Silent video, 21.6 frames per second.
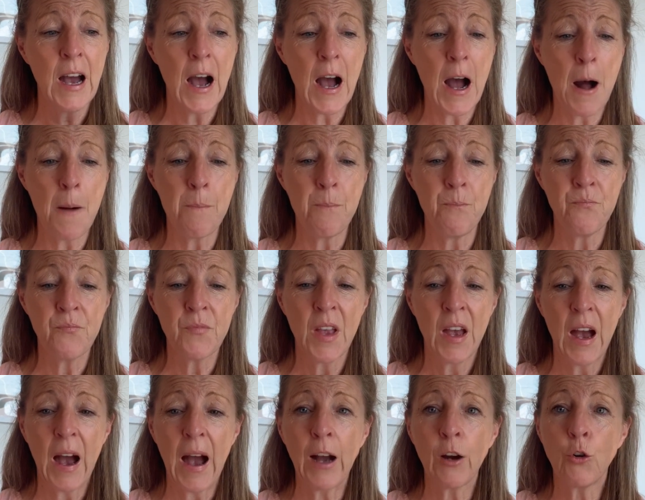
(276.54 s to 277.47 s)

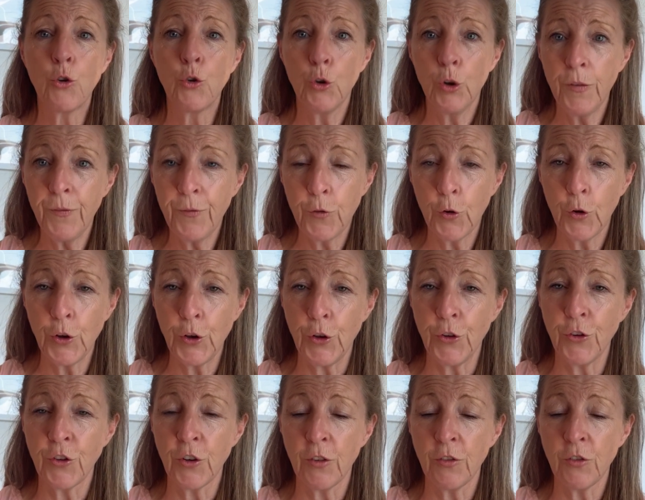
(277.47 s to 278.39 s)
are good for
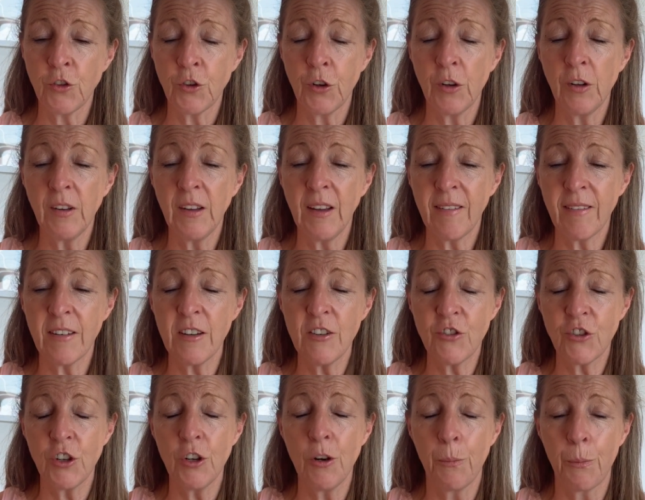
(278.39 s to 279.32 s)
you, to listen
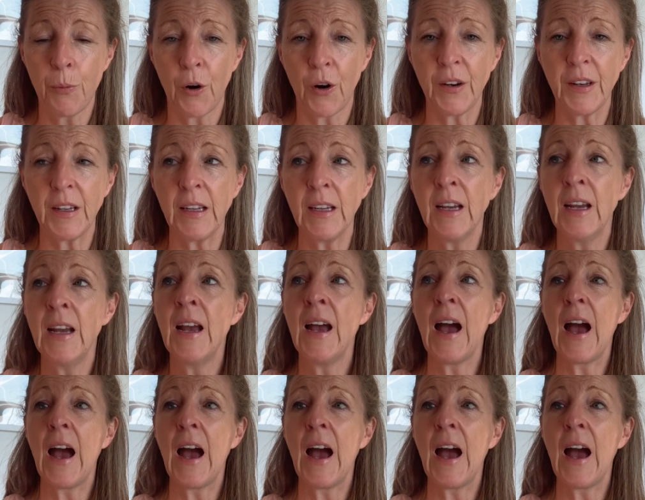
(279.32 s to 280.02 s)
to your body